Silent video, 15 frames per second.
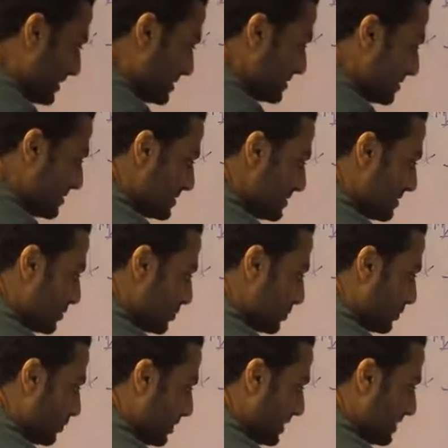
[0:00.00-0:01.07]
has density rho
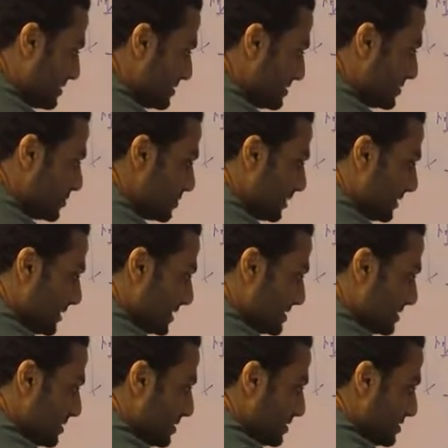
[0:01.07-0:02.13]
1, this one has
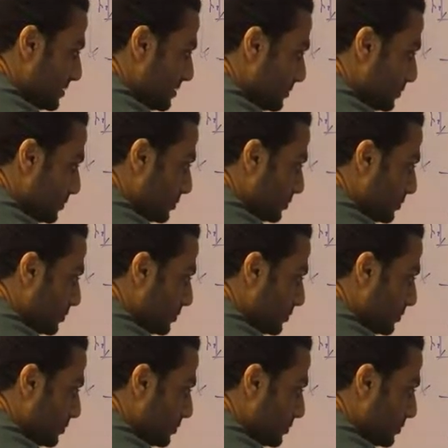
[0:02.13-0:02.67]
density rho